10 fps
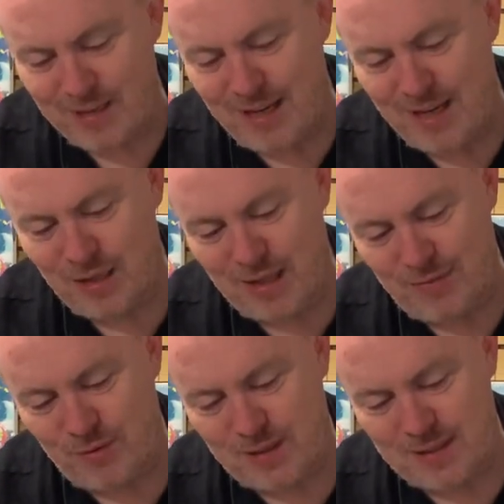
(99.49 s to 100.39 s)
and then you're left
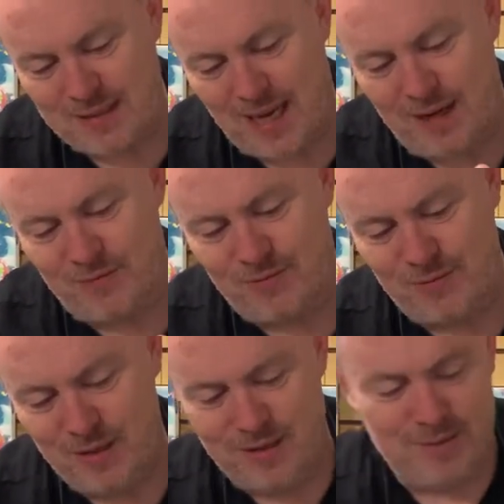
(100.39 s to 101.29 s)
with this kind of
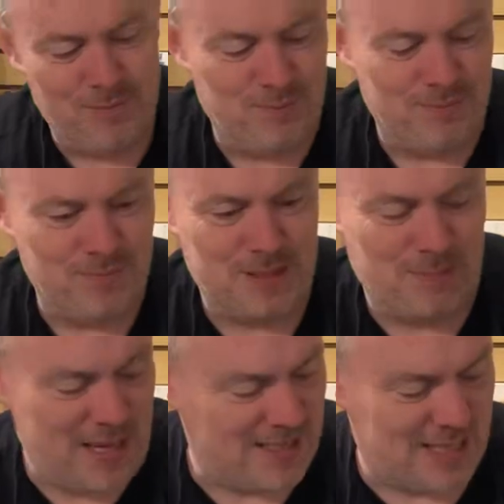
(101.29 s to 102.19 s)

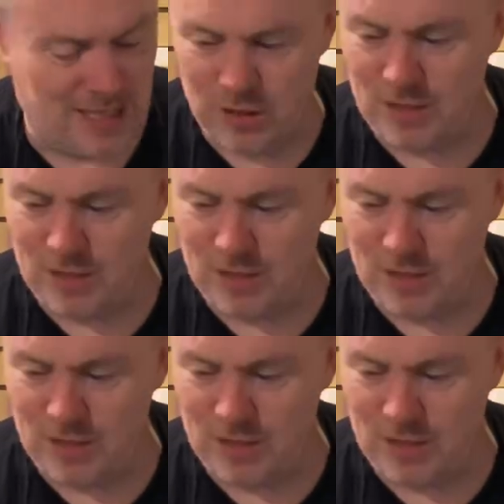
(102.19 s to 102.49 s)
space that looks